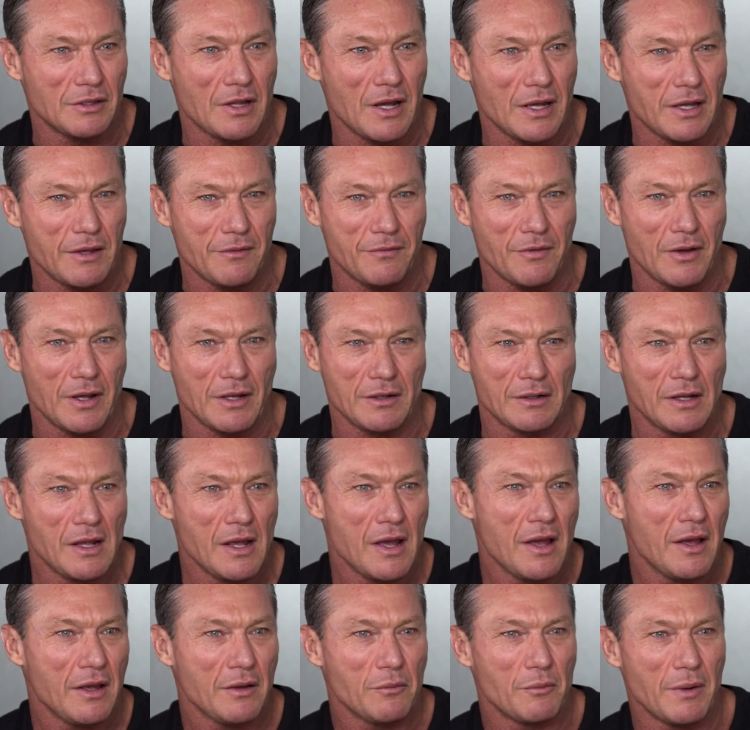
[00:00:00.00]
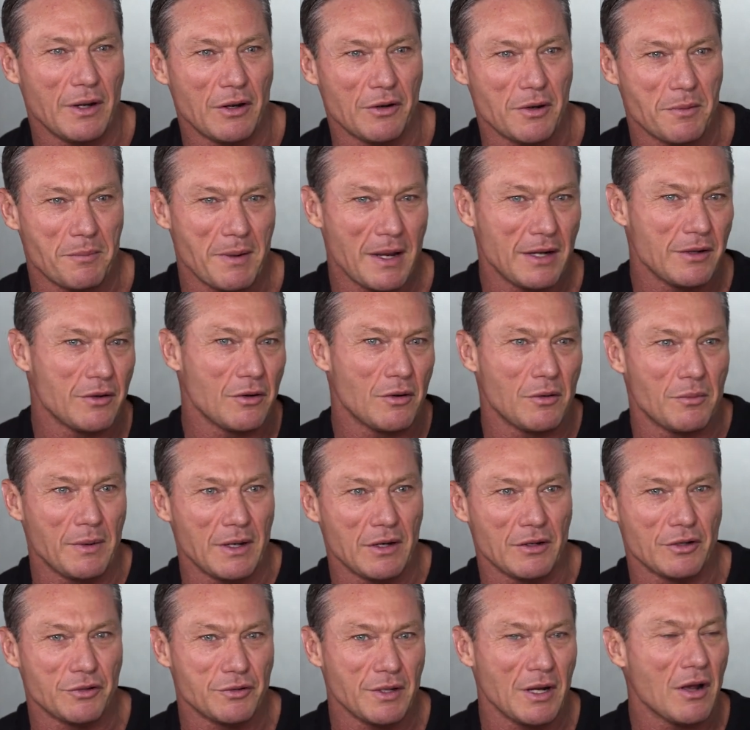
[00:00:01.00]
Like if I went on a bender or
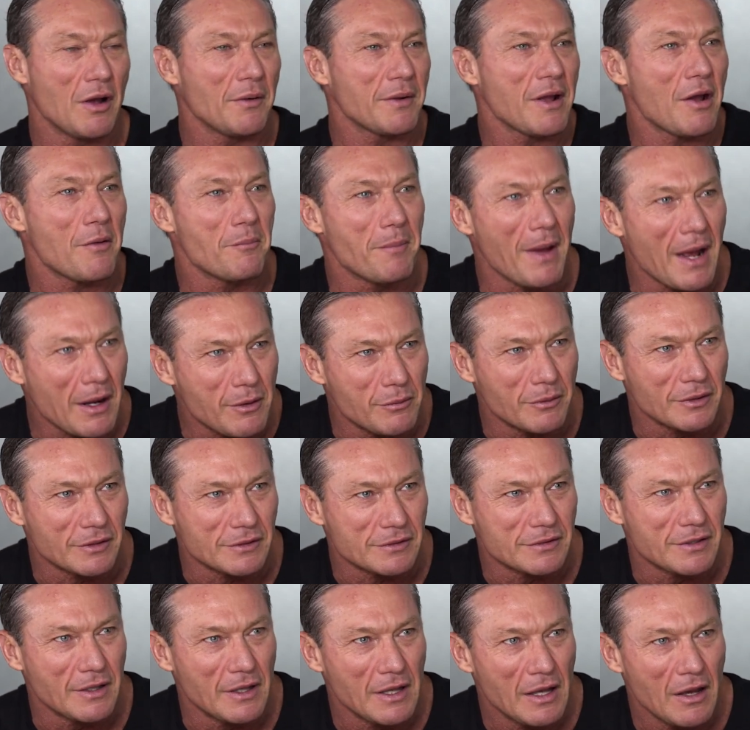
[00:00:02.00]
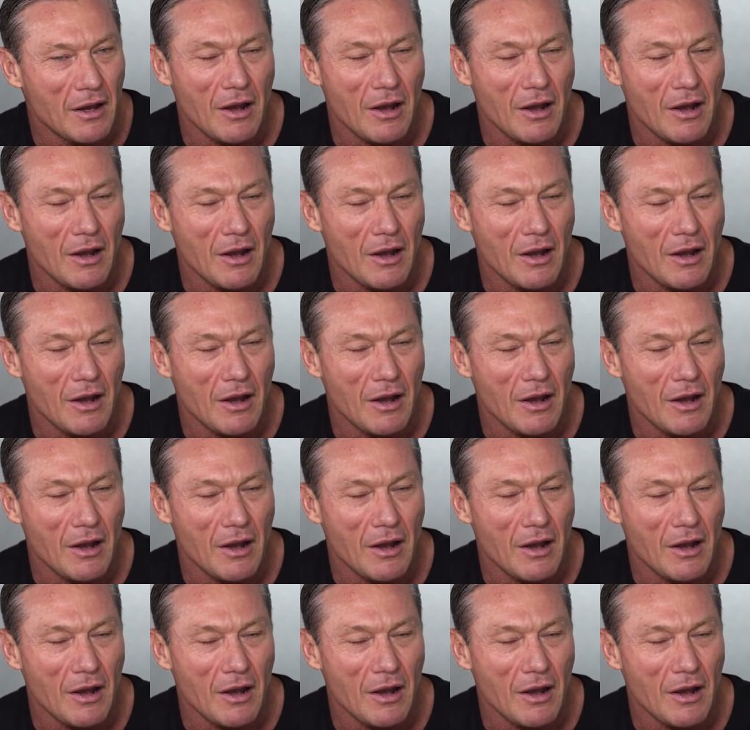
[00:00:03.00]
went on a drink, I'm going backwards.